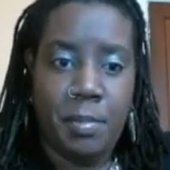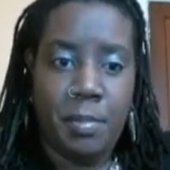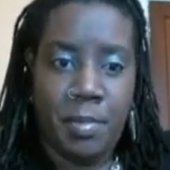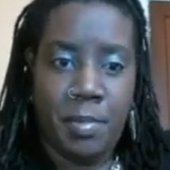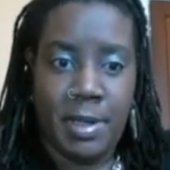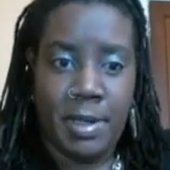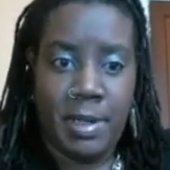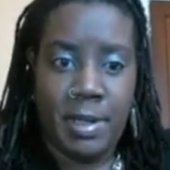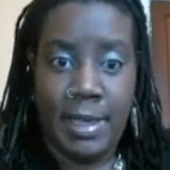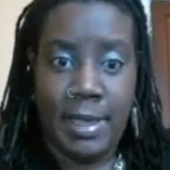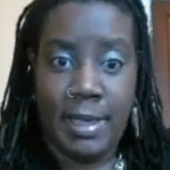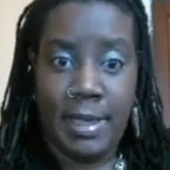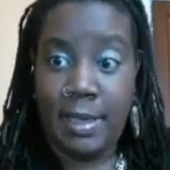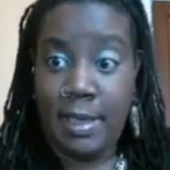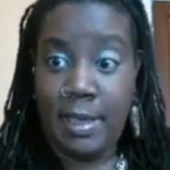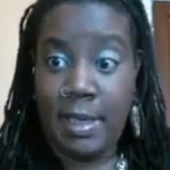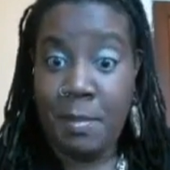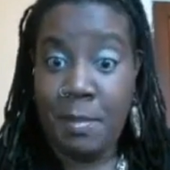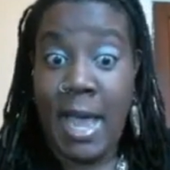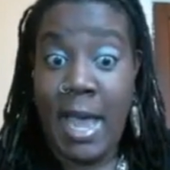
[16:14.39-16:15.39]
But I
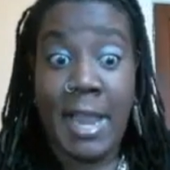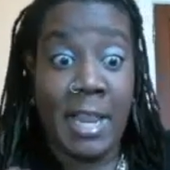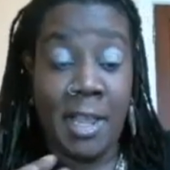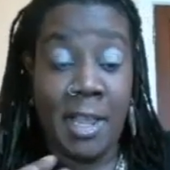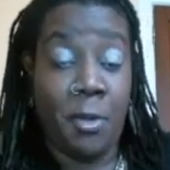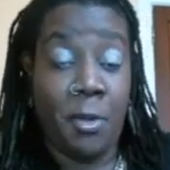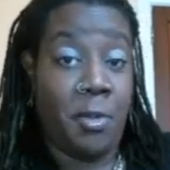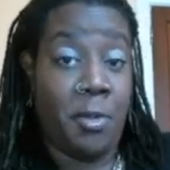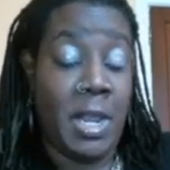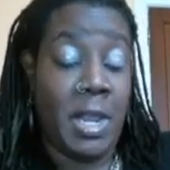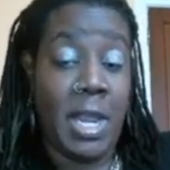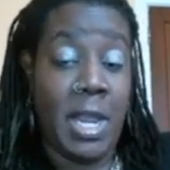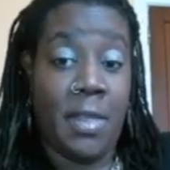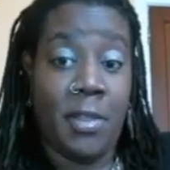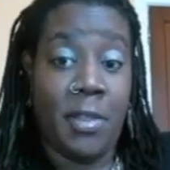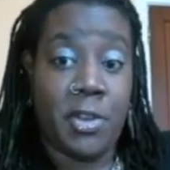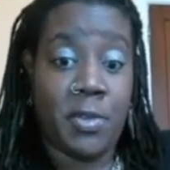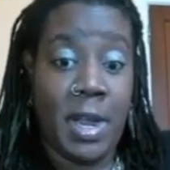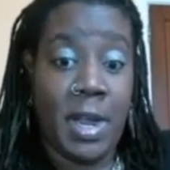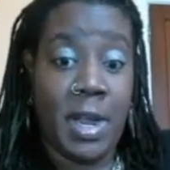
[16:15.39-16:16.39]
didn't go through any of
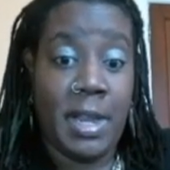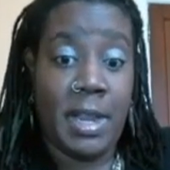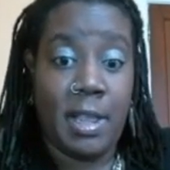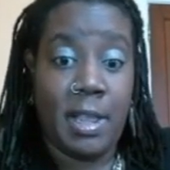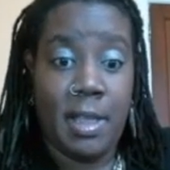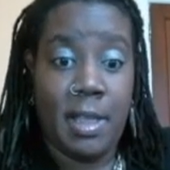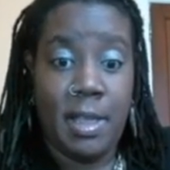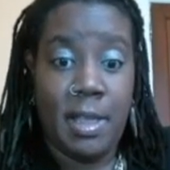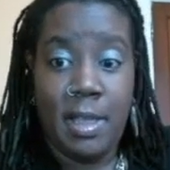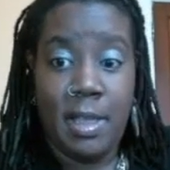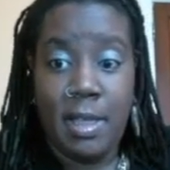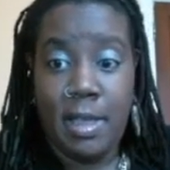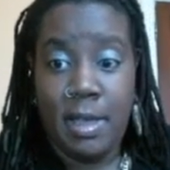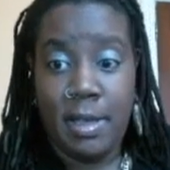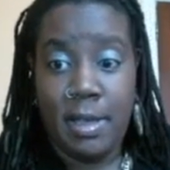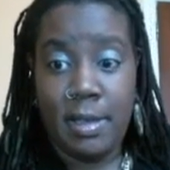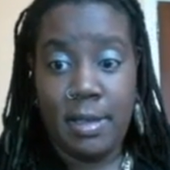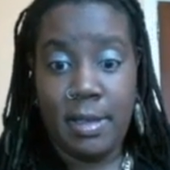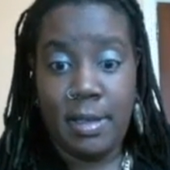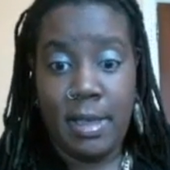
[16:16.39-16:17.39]
the training.
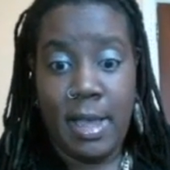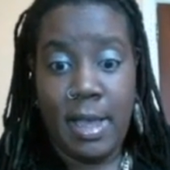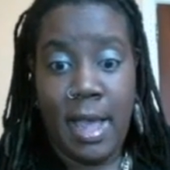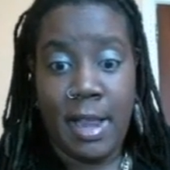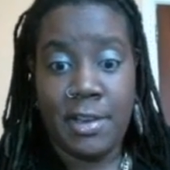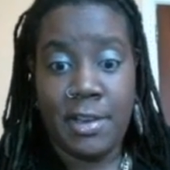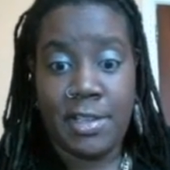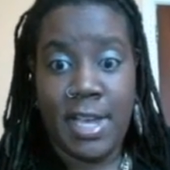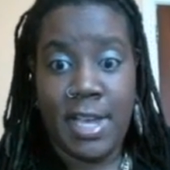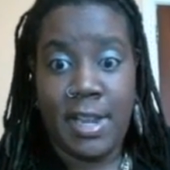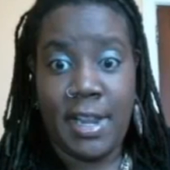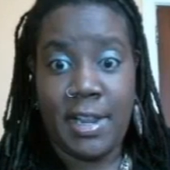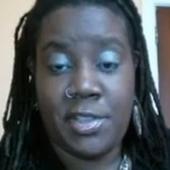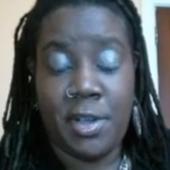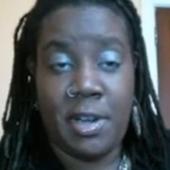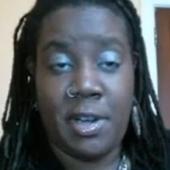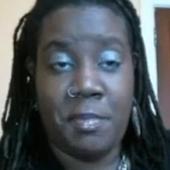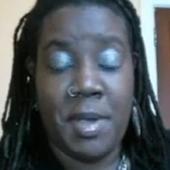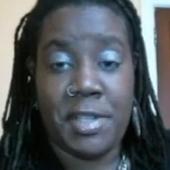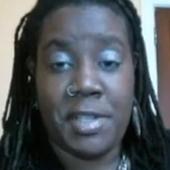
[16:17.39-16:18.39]
I just kind of
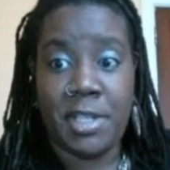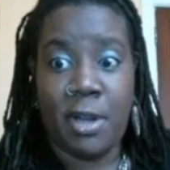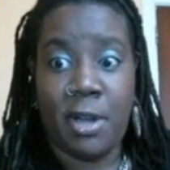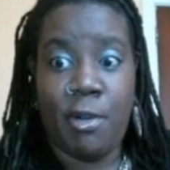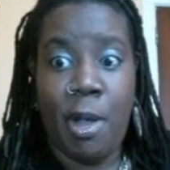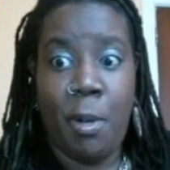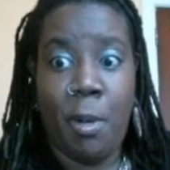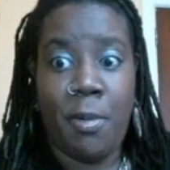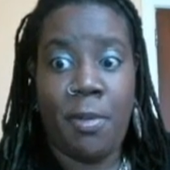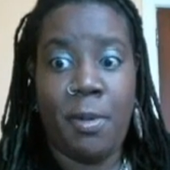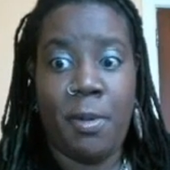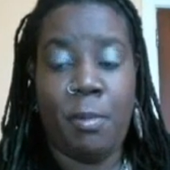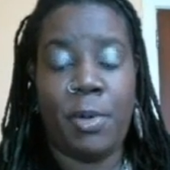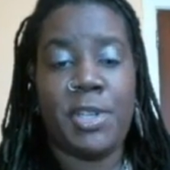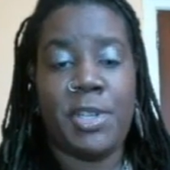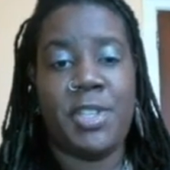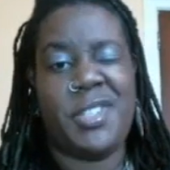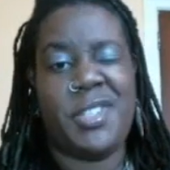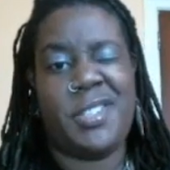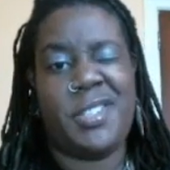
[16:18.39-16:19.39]
started messing around with it,
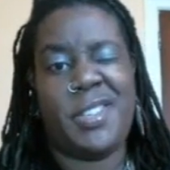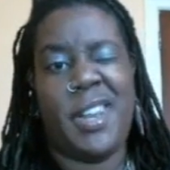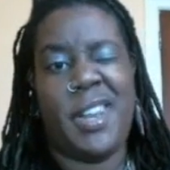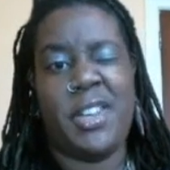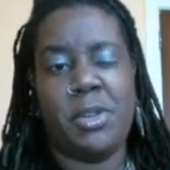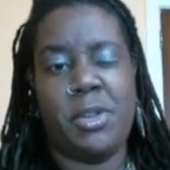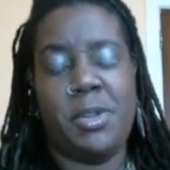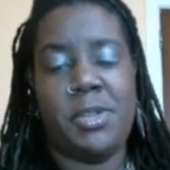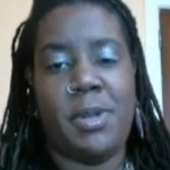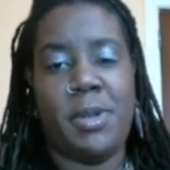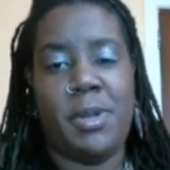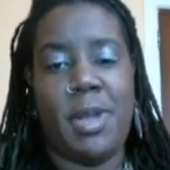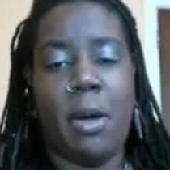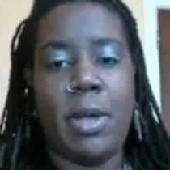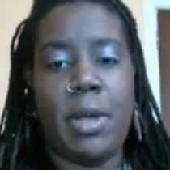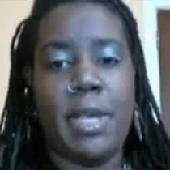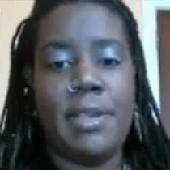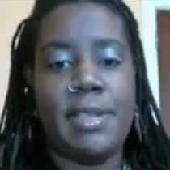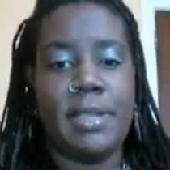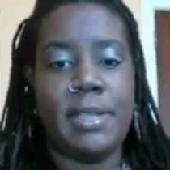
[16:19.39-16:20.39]
which just kind of shows you how
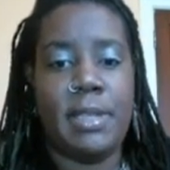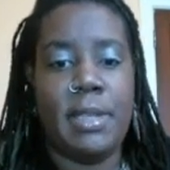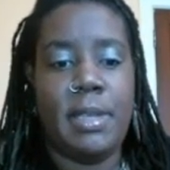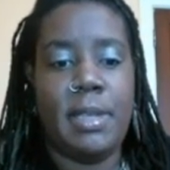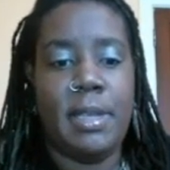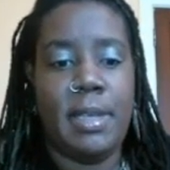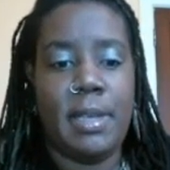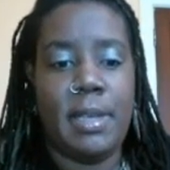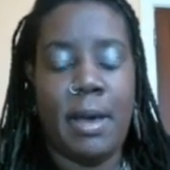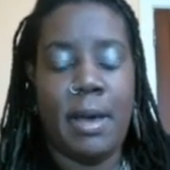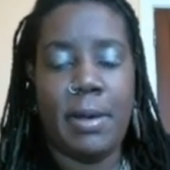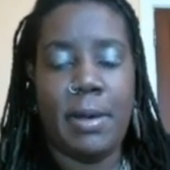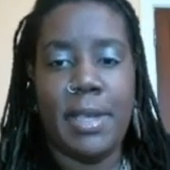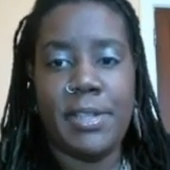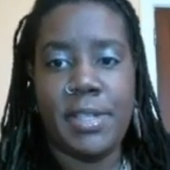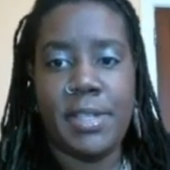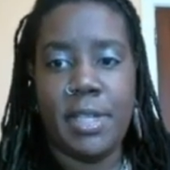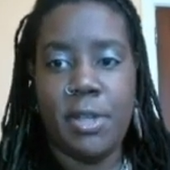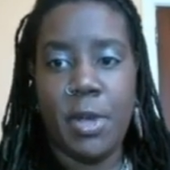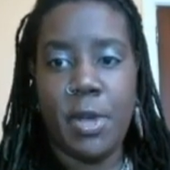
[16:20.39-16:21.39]

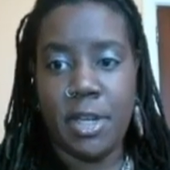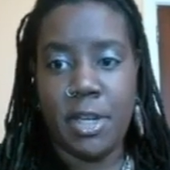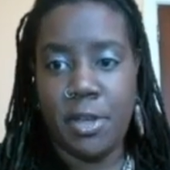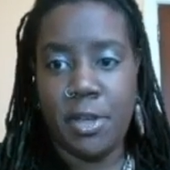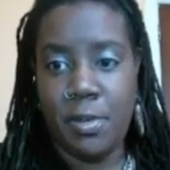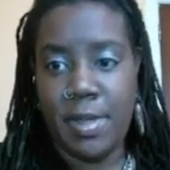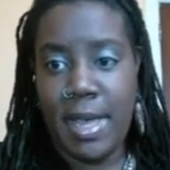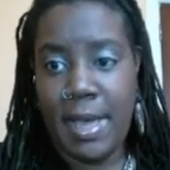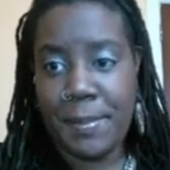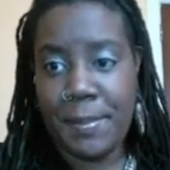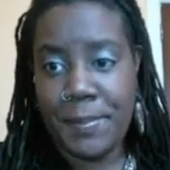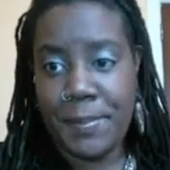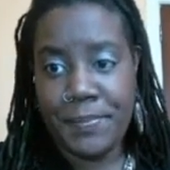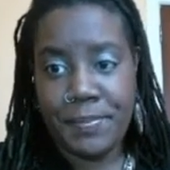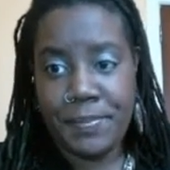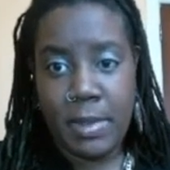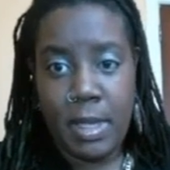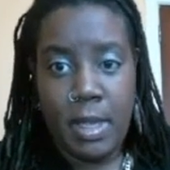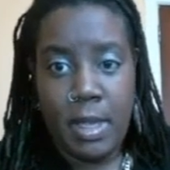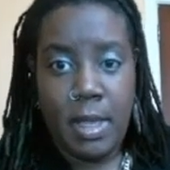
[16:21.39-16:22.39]
easy you can do that.
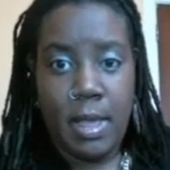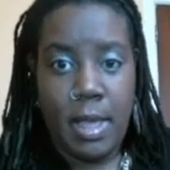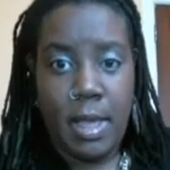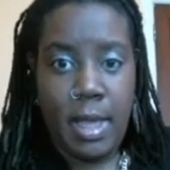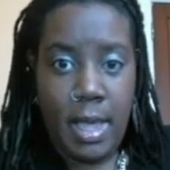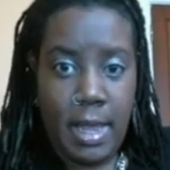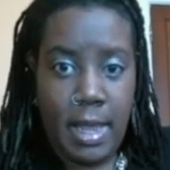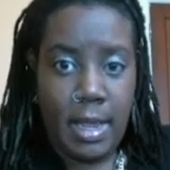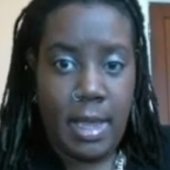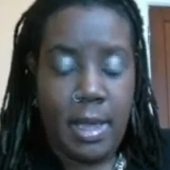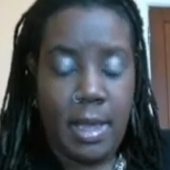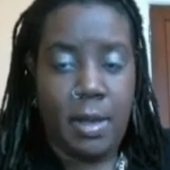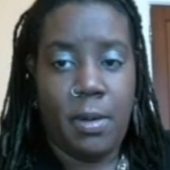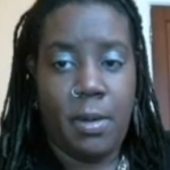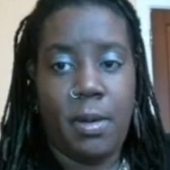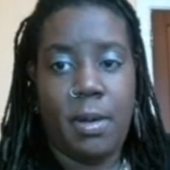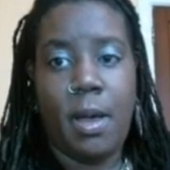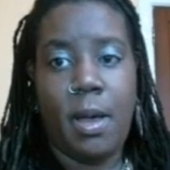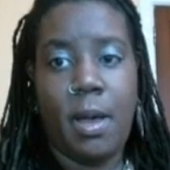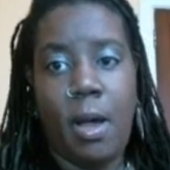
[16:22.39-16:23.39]
Anyhow,
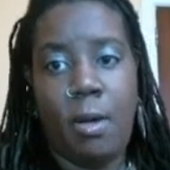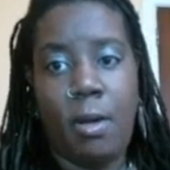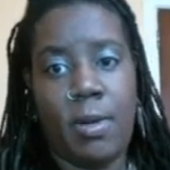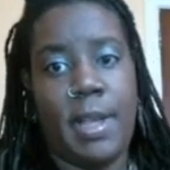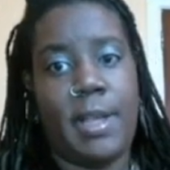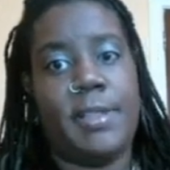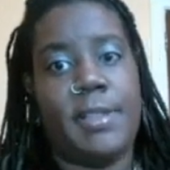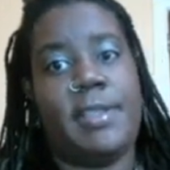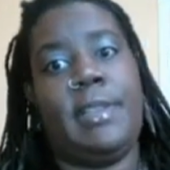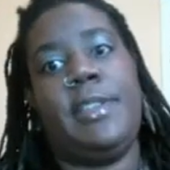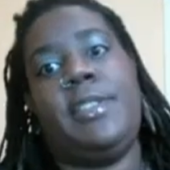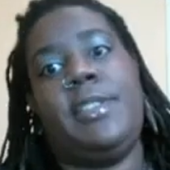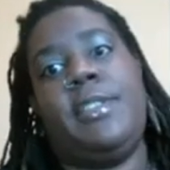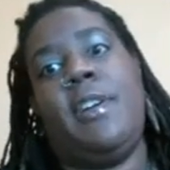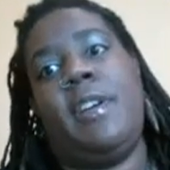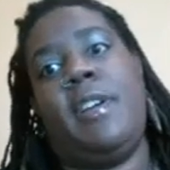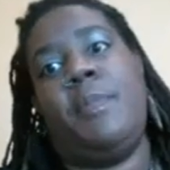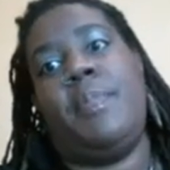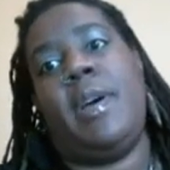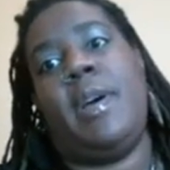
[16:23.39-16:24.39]
all right, so let's
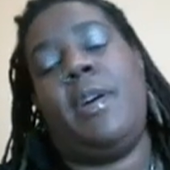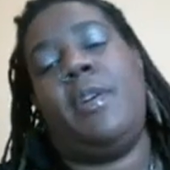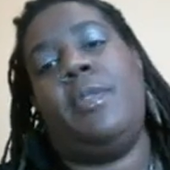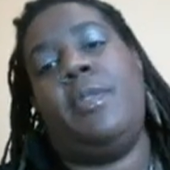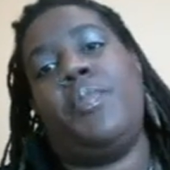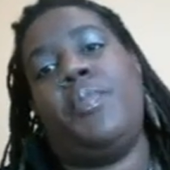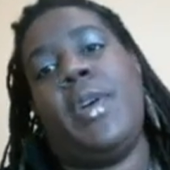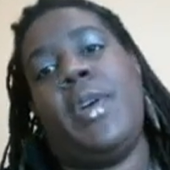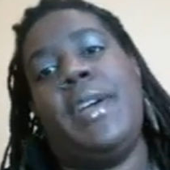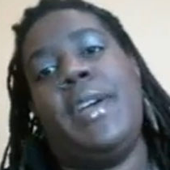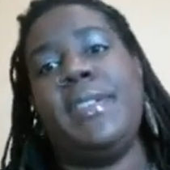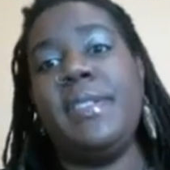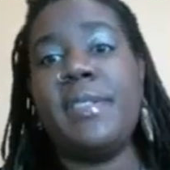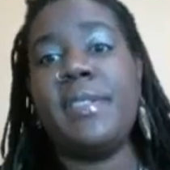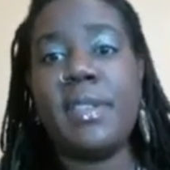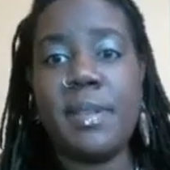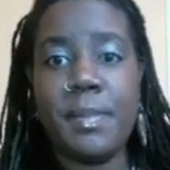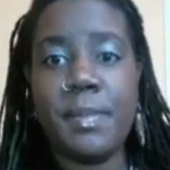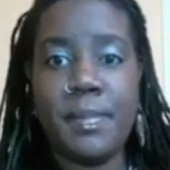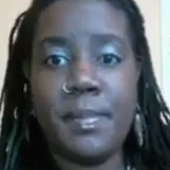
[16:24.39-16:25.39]
talk about
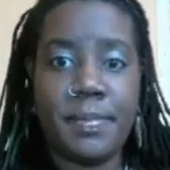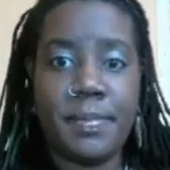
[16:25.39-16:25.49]
prices.